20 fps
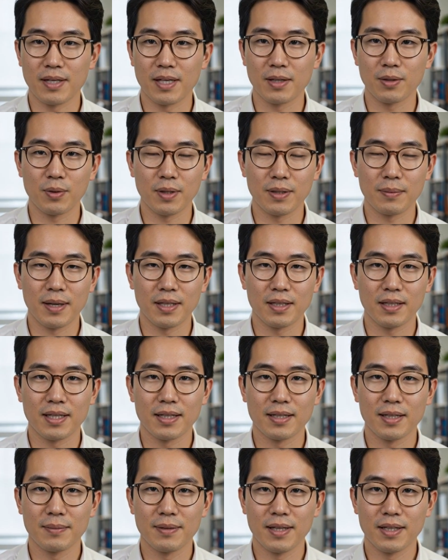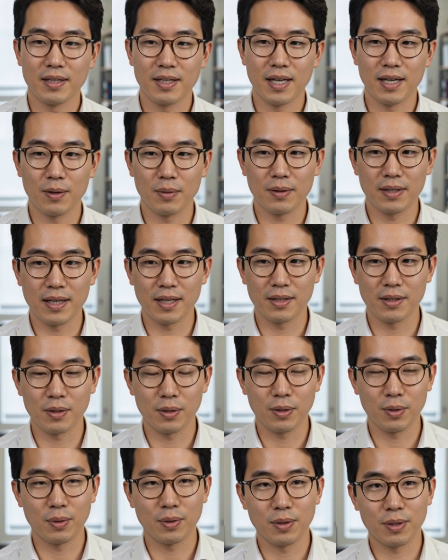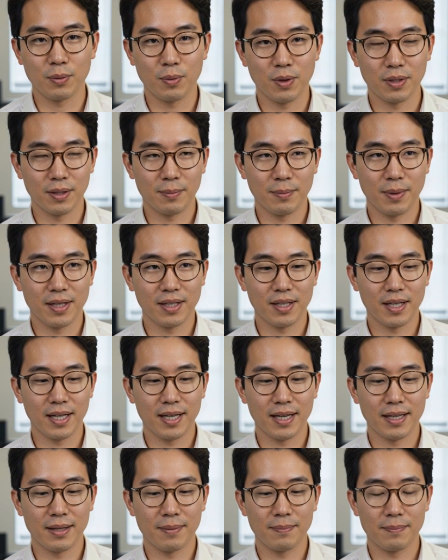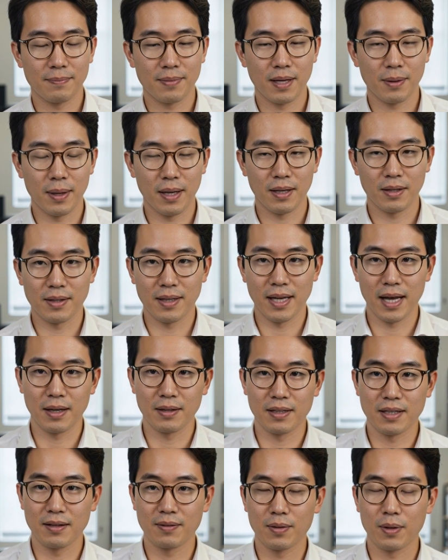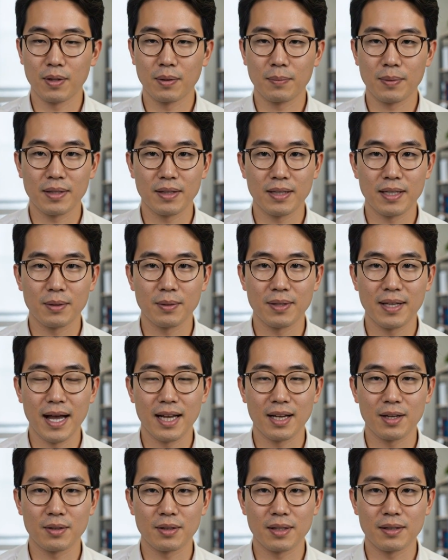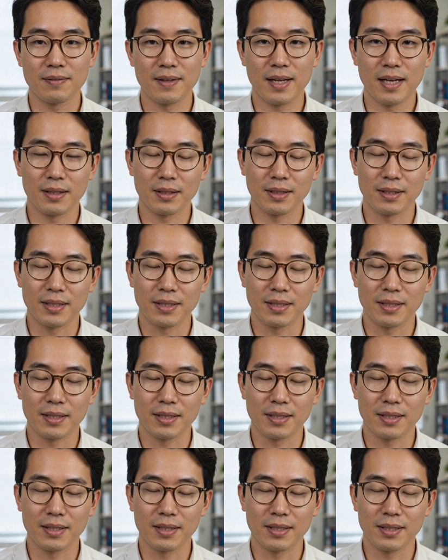It's worth mentioning something genuinely unusual and worth appreciating about how this vulnerability was actually found